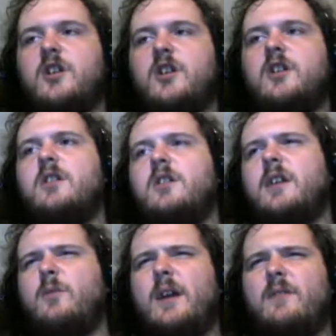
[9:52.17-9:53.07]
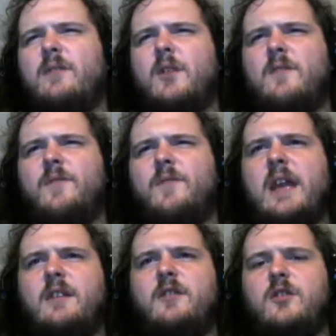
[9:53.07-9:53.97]
Like, we have one over here
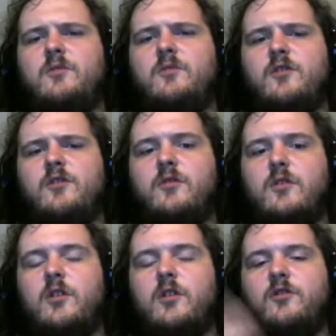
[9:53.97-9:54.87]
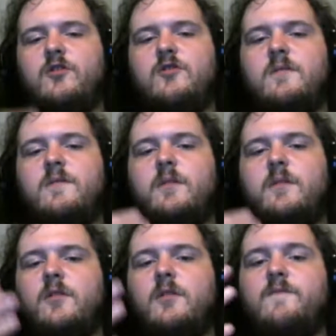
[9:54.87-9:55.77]
that uses nurses' uniforms that
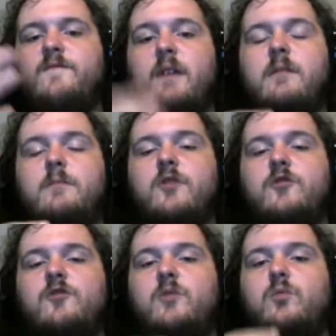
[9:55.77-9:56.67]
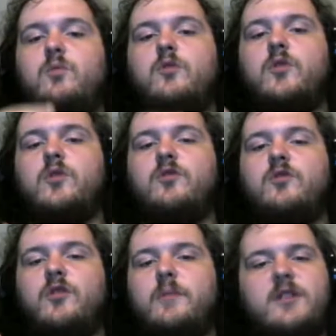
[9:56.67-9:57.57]
look very much like World War
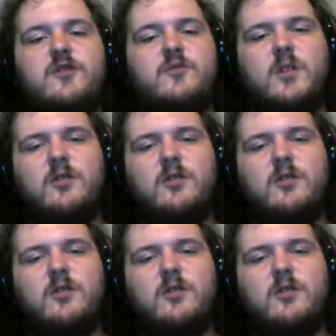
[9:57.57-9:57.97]
II-ish ones.